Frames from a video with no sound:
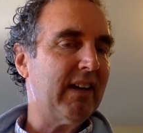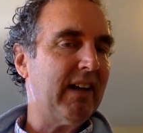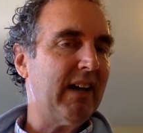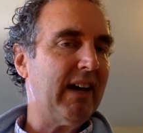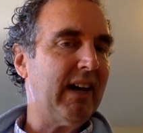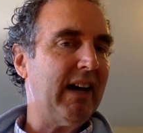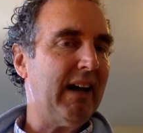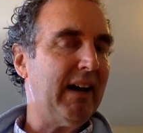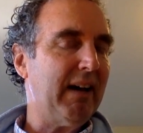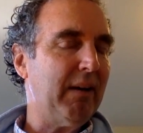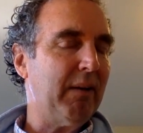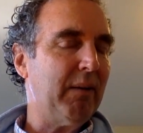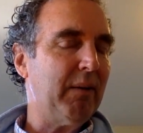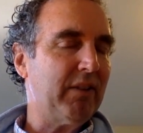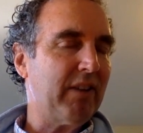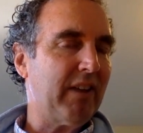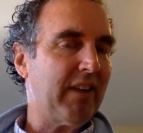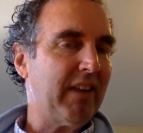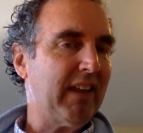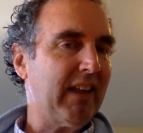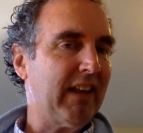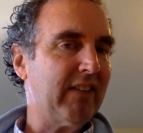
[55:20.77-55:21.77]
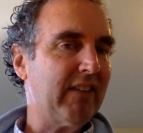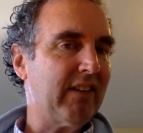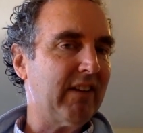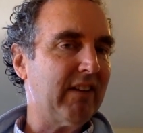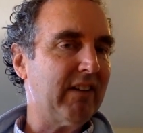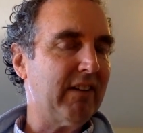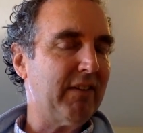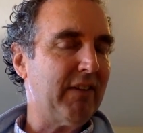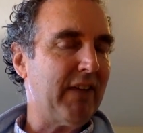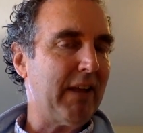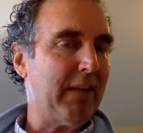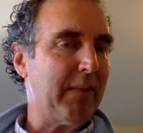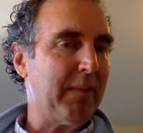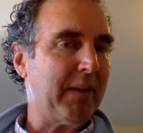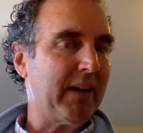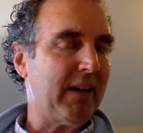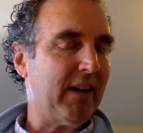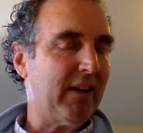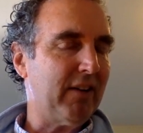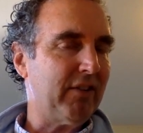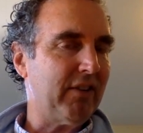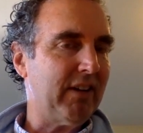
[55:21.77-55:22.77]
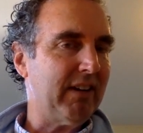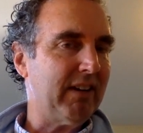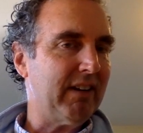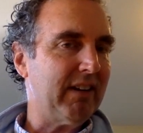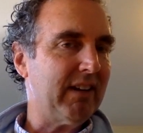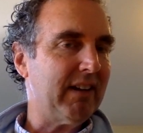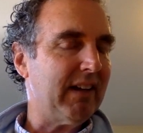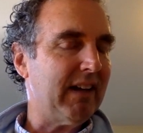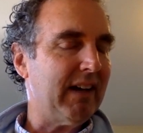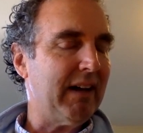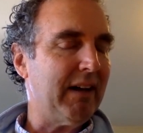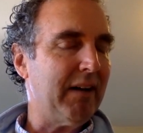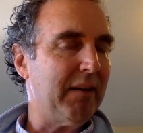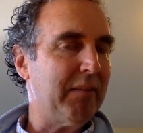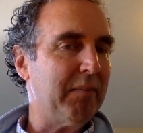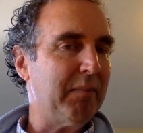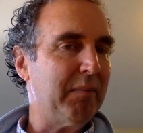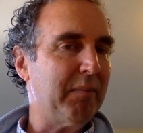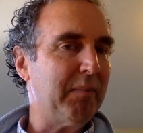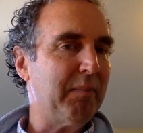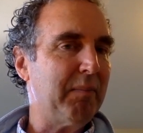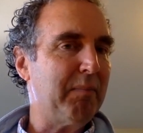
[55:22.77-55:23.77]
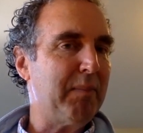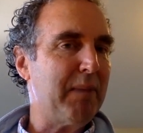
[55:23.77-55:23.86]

uh, which I think is a developing country, um,